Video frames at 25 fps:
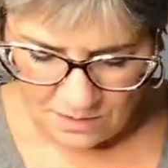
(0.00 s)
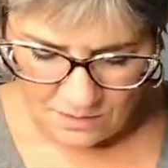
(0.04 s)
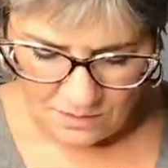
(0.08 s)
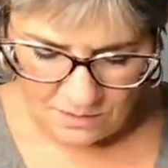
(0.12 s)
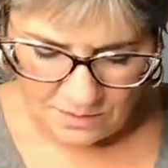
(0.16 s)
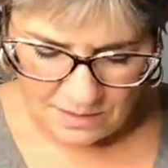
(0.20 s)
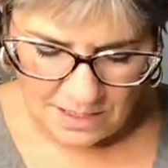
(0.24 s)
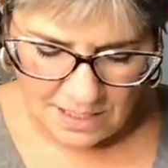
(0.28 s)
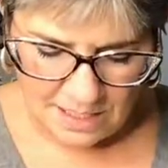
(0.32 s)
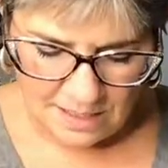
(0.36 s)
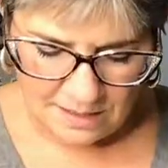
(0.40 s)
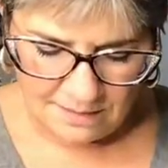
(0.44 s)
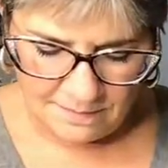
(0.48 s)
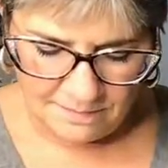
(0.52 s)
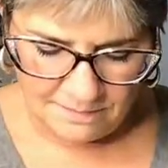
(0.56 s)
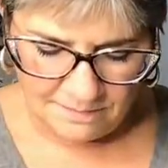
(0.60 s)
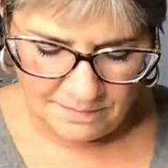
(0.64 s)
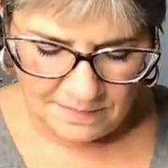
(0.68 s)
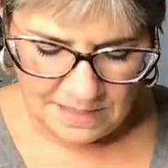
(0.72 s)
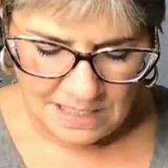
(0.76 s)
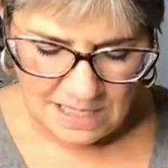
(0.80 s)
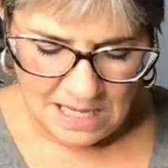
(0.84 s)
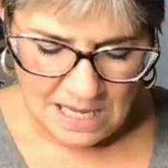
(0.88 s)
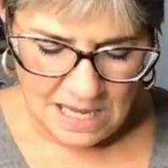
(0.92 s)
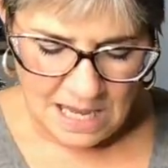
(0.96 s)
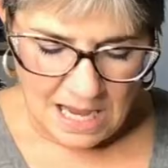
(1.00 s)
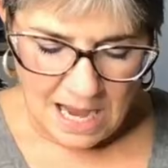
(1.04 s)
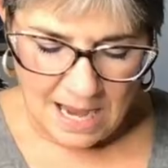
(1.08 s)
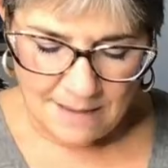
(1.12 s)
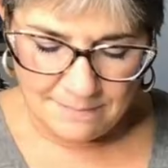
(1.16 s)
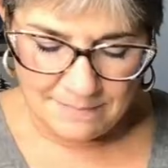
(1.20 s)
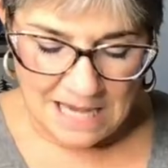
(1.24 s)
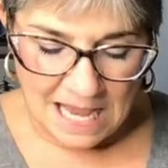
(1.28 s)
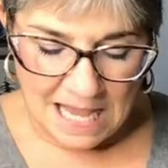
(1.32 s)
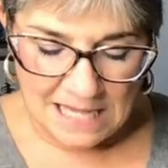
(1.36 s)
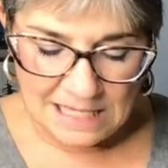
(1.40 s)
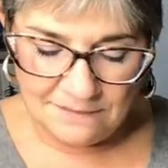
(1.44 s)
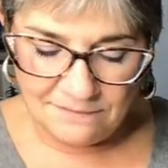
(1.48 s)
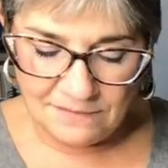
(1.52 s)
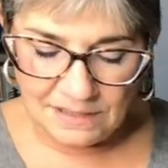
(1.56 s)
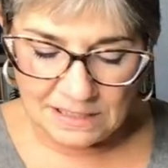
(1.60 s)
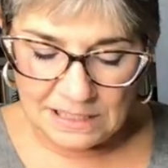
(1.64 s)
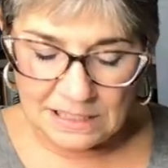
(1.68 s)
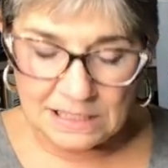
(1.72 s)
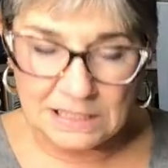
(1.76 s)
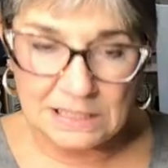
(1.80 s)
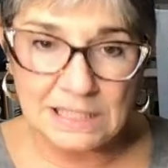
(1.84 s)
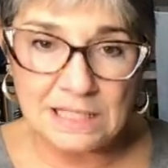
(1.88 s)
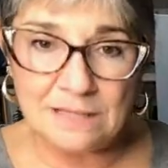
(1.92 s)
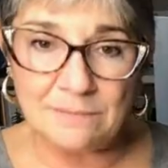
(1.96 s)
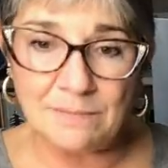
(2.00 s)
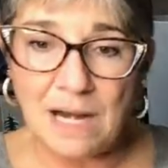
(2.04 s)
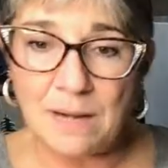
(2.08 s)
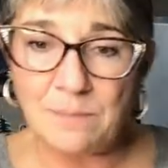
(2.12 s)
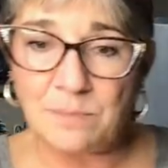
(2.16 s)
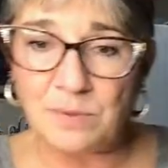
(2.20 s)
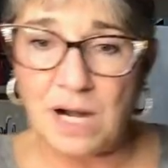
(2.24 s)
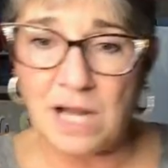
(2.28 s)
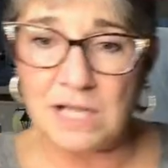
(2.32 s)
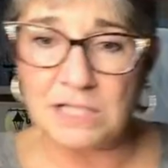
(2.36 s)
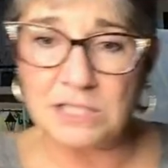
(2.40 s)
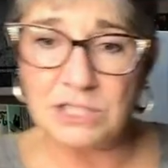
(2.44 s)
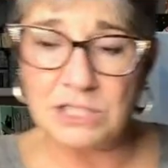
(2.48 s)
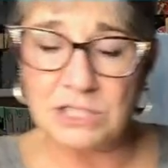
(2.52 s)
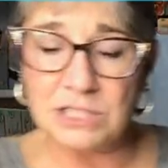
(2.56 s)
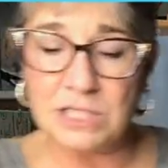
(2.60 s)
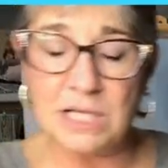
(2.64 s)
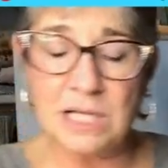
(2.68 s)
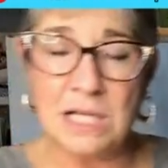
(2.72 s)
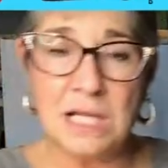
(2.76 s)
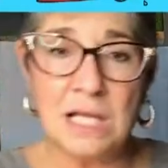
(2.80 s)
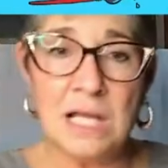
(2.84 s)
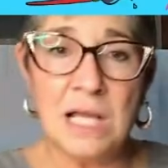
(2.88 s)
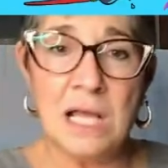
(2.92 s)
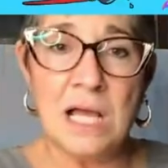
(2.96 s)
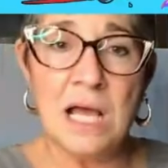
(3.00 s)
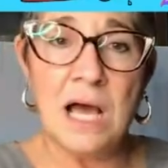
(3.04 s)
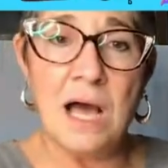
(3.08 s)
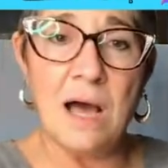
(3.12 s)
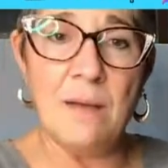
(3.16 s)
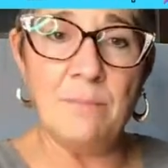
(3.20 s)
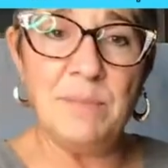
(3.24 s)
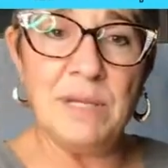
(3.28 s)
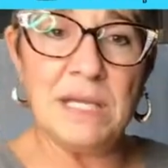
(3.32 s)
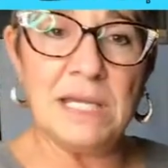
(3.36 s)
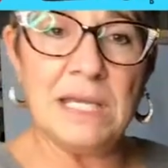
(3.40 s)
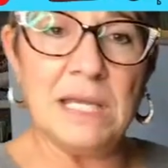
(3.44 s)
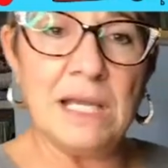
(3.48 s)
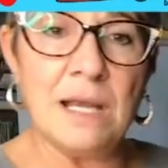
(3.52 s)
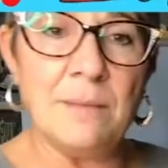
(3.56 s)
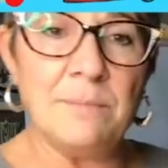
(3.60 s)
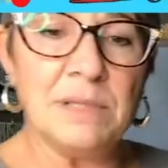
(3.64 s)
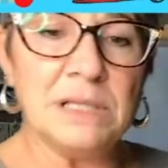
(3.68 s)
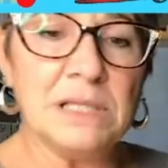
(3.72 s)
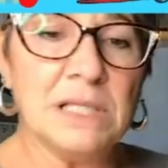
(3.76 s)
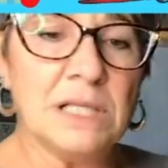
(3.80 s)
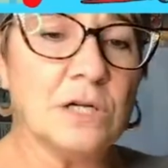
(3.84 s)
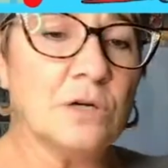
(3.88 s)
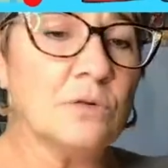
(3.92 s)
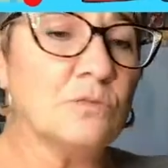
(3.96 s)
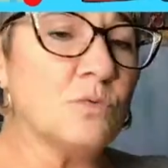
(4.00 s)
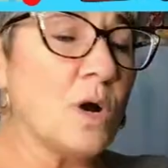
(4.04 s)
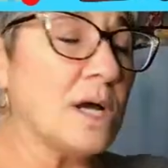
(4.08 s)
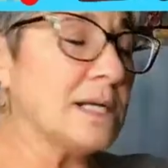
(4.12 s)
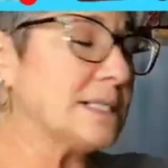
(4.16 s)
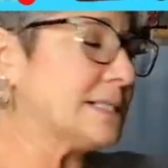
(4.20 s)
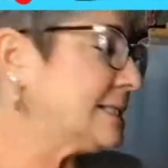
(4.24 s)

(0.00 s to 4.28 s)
Okay. I'm not even going to clean my brush. I'm picking up a little raw